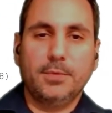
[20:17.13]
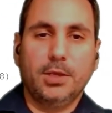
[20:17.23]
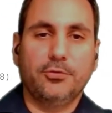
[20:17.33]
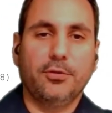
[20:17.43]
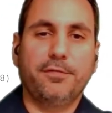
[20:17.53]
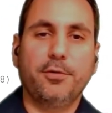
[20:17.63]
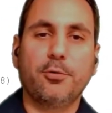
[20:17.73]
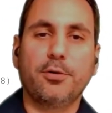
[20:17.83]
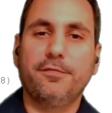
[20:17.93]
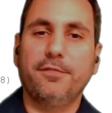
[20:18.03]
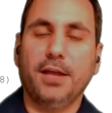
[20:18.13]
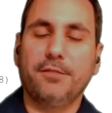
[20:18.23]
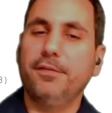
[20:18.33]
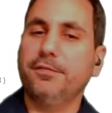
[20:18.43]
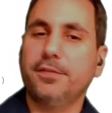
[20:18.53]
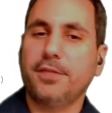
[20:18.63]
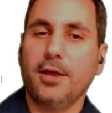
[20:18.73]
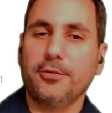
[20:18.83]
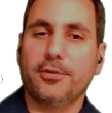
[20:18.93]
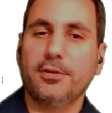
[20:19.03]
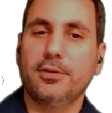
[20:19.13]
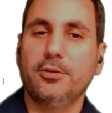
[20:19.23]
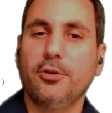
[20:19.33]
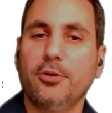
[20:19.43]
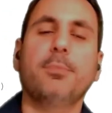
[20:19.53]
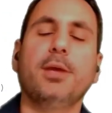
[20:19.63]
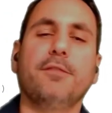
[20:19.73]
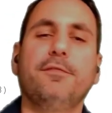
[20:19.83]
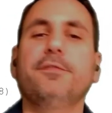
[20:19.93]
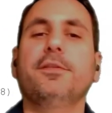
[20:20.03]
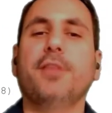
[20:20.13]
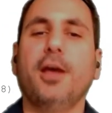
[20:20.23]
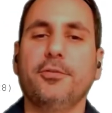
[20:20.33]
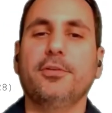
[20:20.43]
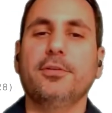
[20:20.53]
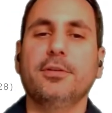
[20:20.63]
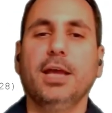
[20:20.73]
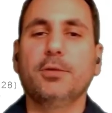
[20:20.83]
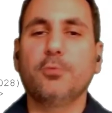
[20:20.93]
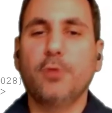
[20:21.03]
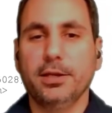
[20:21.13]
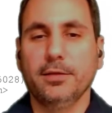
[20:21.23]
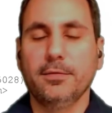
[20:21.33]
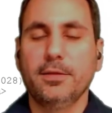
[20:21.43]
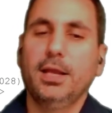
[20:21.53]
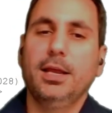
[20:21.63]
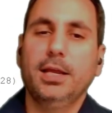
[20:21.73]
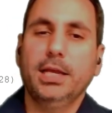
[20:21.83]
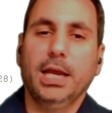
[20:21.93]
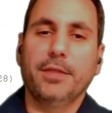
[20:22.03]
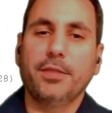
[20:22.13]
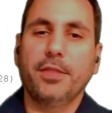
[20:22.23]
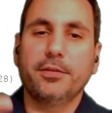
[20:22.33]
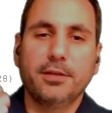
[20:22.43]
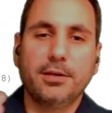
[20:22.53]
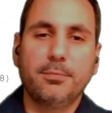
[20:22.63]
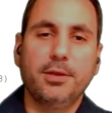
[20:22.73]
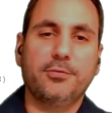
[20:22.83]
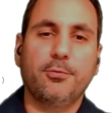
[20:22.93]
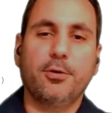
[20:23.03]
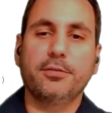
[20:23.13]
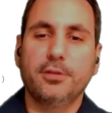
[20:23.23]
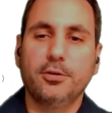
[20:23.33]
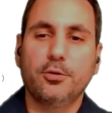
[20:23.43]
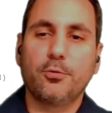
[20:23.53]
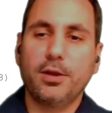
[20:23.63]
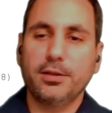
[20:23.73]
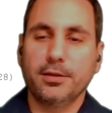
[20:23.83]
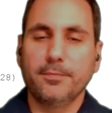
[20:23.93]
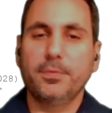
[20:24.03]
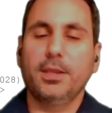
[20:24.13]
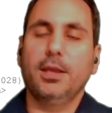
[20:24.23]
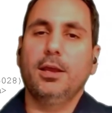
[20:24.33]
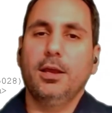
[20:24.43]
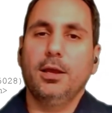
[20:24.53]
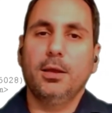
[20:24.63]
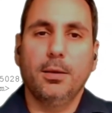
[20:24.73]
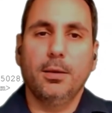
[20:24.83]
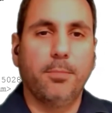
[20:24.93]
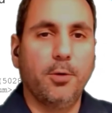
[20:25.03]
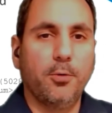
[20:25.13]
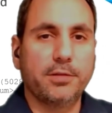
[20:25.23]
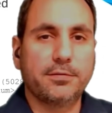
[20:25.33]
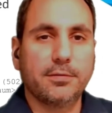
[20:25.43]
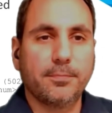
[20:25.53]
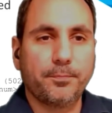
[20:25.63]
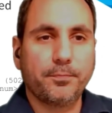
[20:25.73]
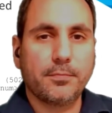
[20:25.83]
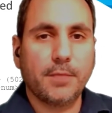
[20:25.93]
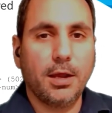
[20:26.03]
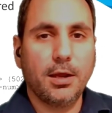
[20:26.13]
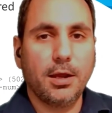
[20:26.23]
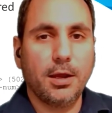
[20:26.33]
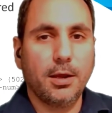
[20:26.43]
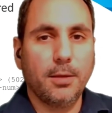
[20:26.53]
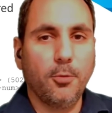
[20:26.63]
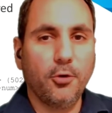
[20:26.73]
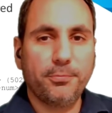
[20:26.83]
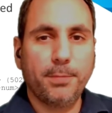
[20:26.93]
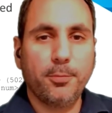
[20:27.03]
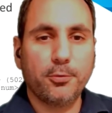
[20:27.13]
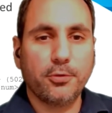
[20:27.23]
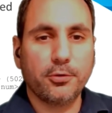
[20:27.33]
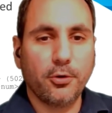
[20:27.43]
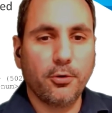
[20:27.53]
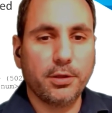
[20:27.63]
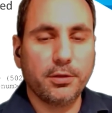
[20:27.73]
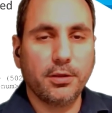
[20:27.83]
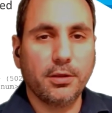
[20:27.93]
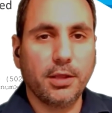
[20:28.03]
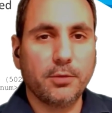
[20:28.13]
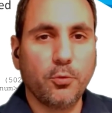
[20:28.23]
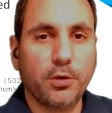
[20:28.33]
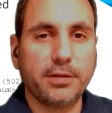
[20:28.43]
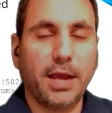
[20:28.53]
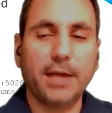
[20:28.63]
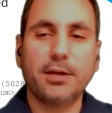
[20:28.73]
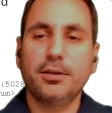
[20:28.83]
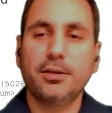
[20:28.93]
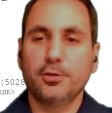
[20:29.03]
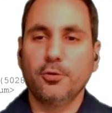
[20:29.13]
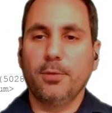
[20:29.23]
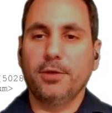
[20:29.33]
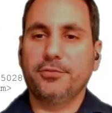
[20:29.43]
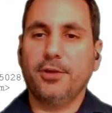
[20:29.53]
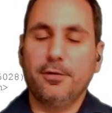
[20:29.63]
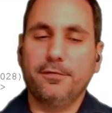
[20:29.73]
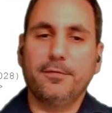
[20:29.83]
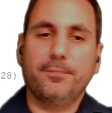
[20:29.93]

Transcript: So if you were at 50,000, you're going to be at 50,001, and then the database will continue to run. But what most people don't know, and what I didn't even know myself,